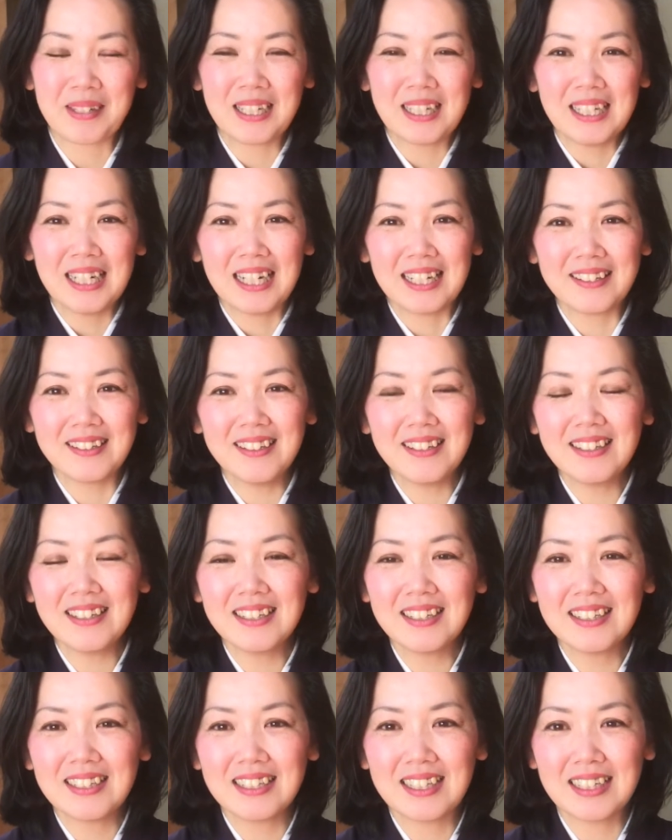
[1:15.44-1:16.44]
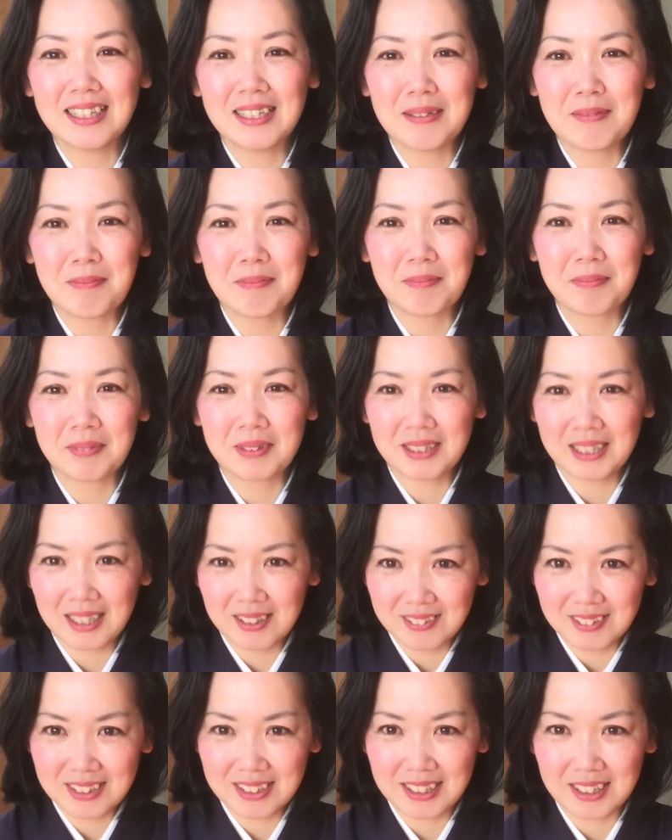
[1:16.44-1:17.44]
Another
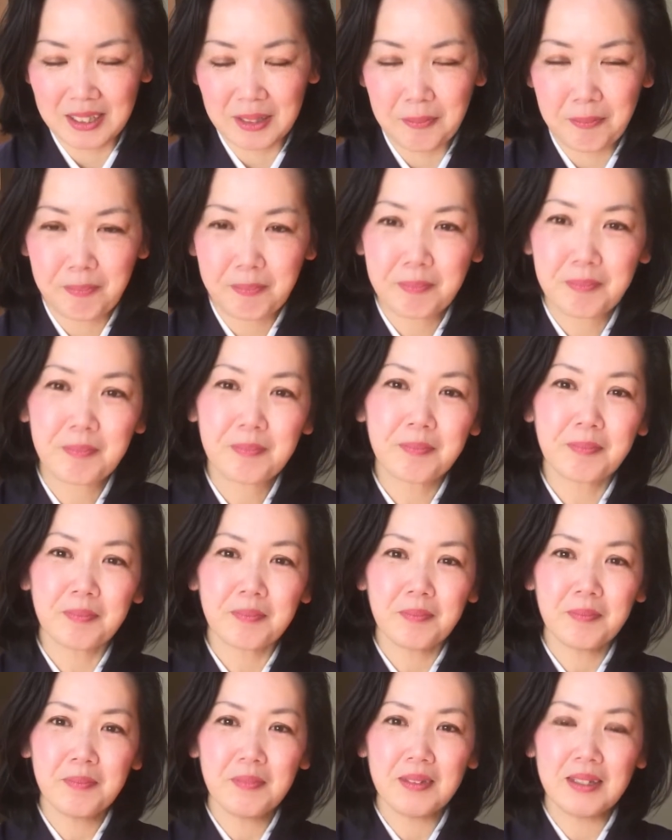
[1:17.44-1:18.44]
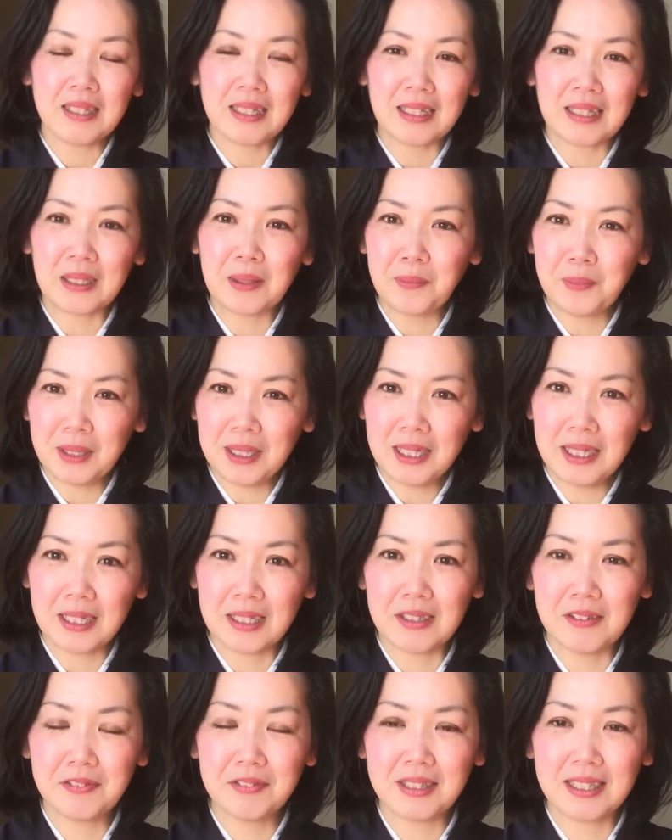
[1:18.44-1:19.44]
culture that we
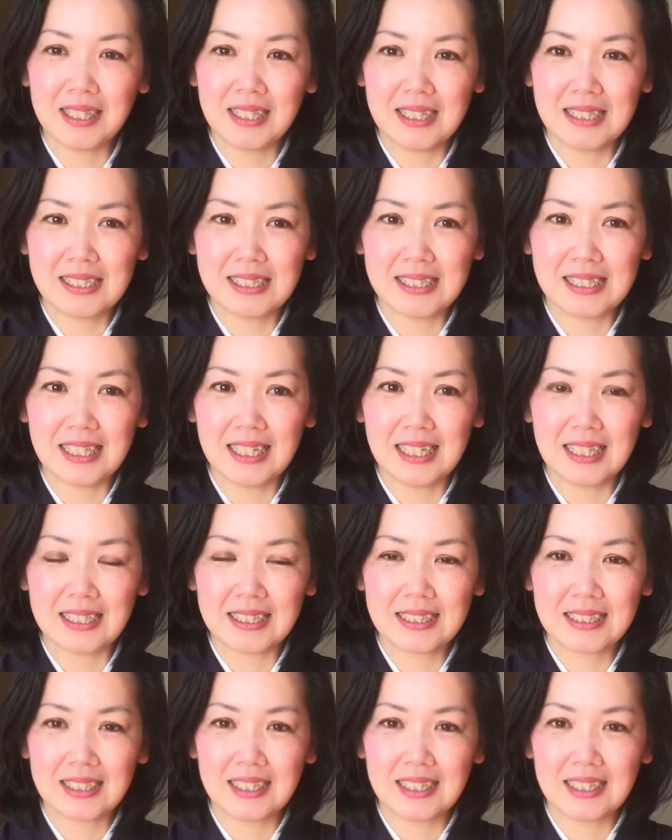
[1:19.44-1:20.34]
have is that